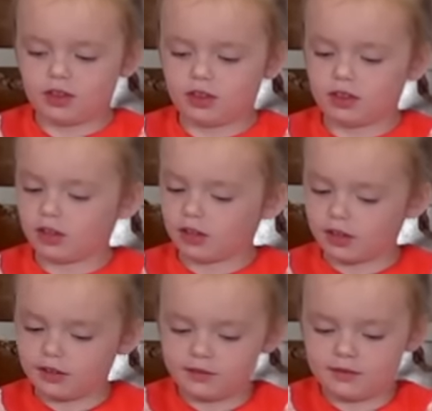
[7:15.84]

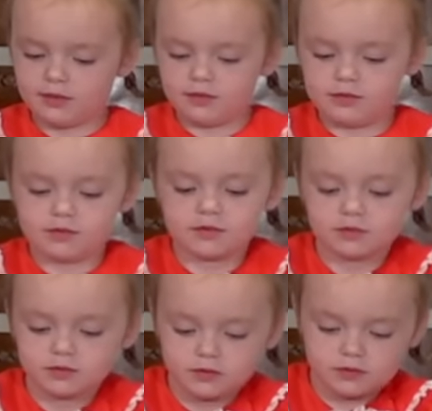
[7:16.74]

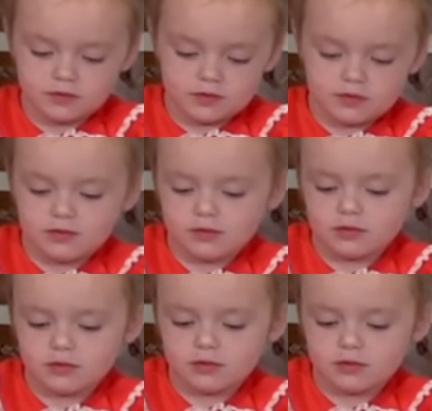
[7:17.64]
[no speech]